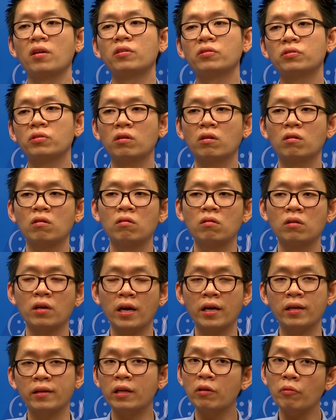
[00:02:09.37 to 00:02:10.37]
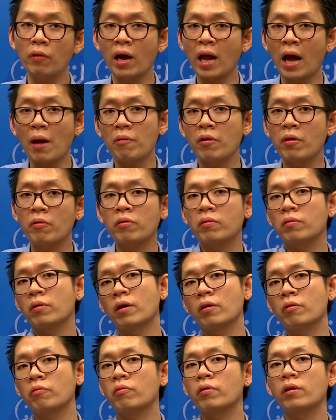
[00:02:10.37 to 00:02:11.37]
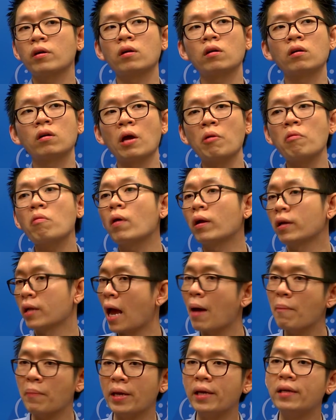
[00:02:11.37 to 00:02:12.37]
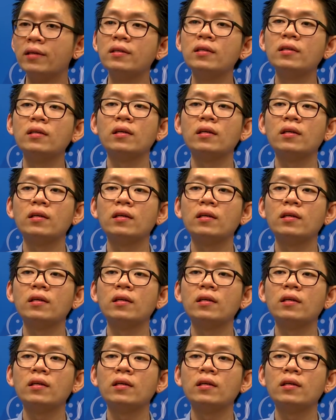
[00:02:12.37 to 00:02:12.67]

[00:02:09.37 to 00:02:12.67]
So, and then we are happy, everyone happy.